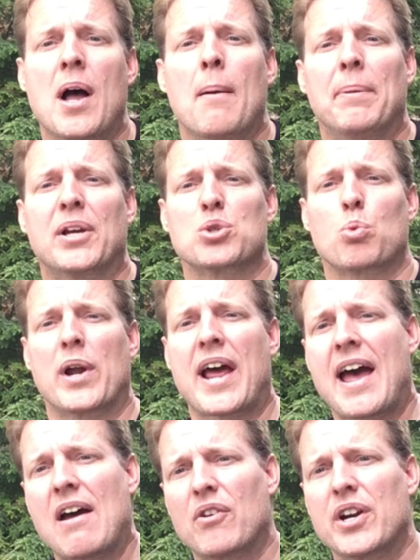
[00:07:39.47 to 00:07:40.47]
Because
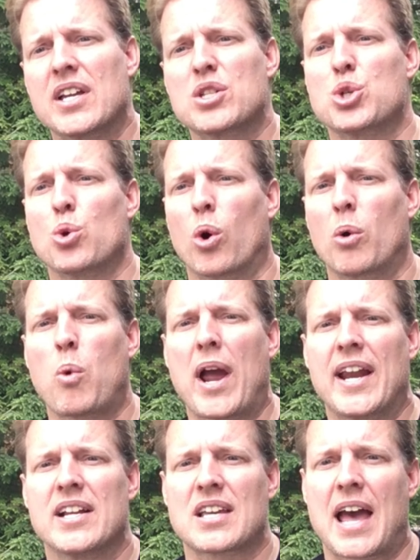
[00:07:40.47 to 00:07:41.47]
whatever it is you're
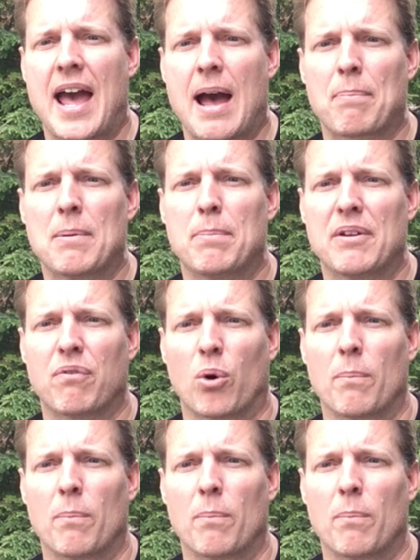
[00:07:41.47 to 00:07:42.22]
waiting to happen before